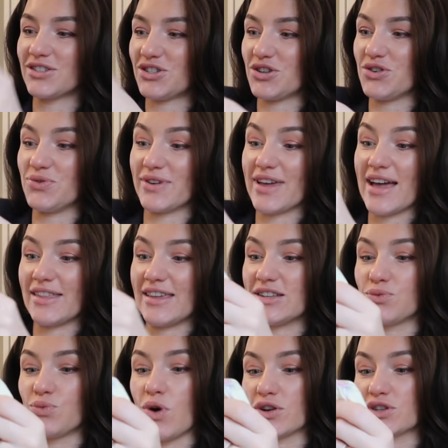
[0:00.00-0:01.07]
to get
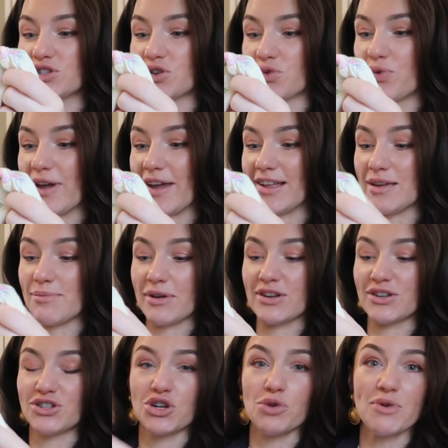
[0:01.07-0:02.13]
these washed quickly because she'll